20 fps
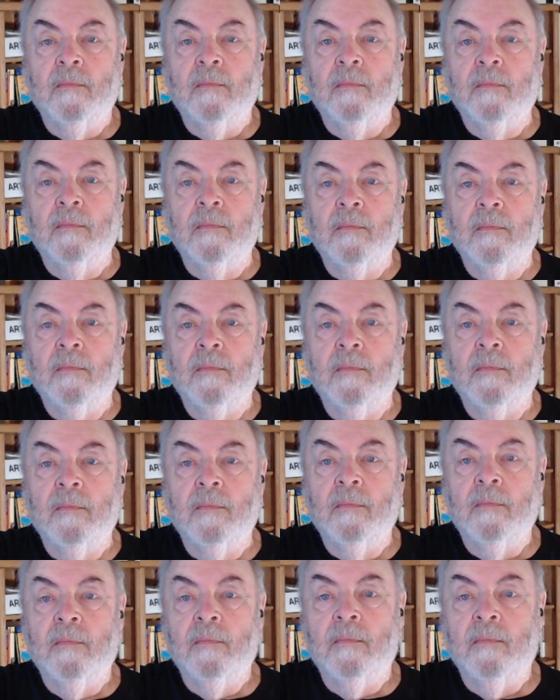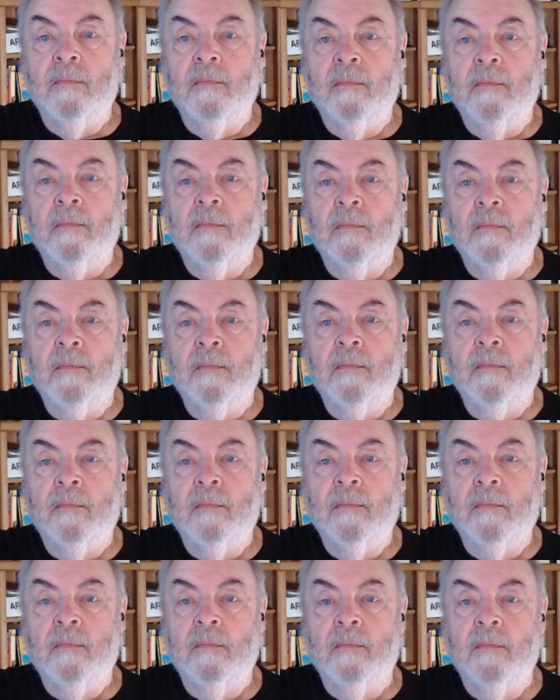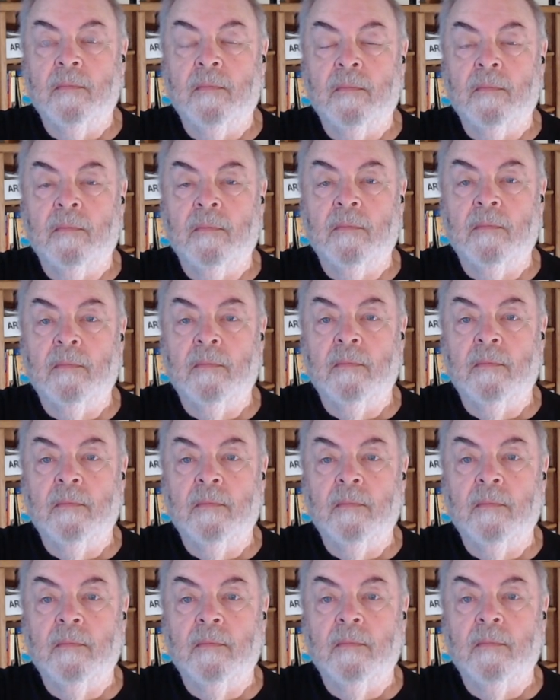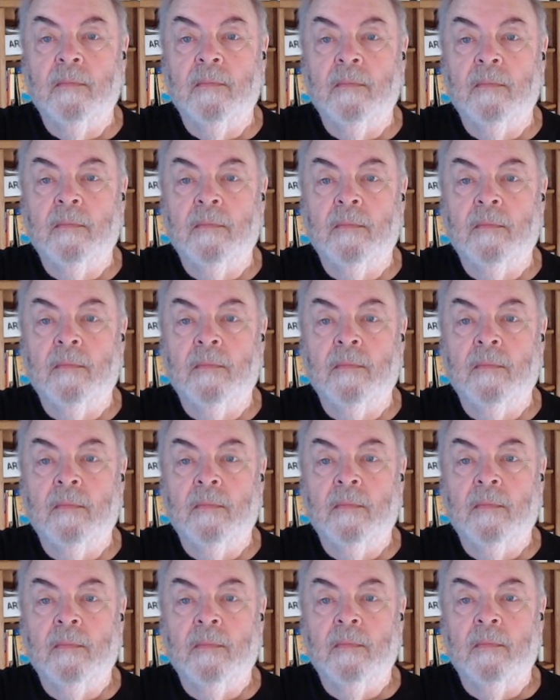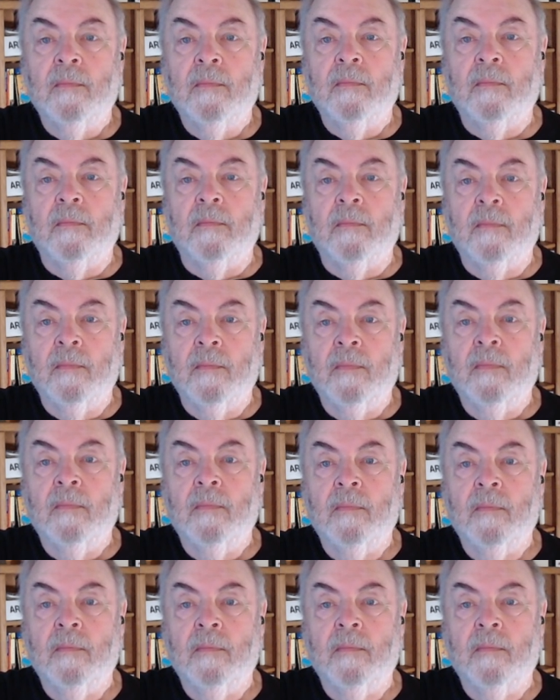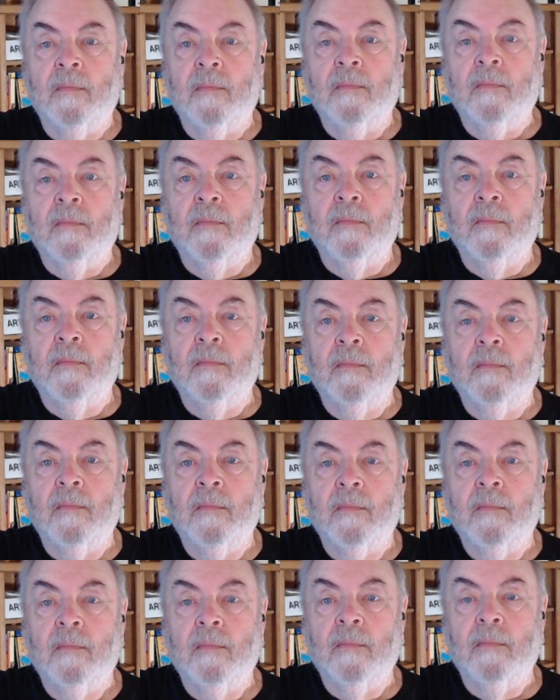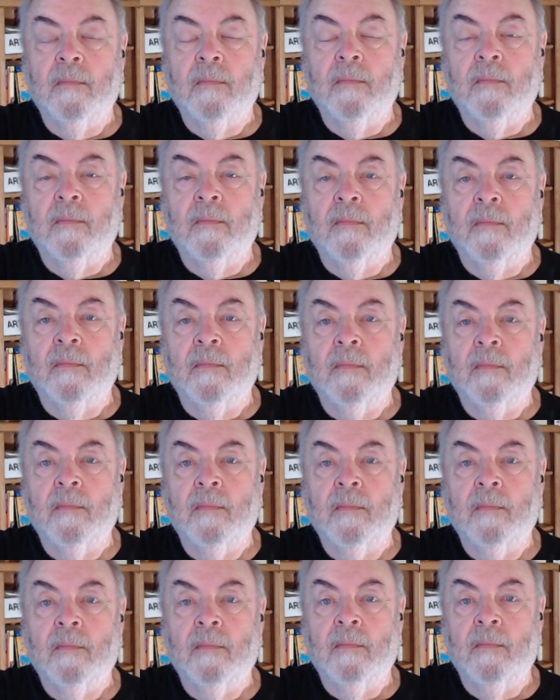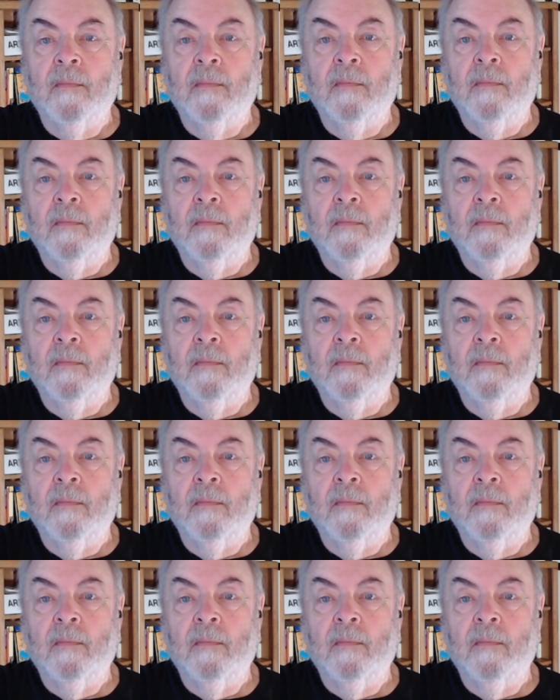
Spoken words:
(silent)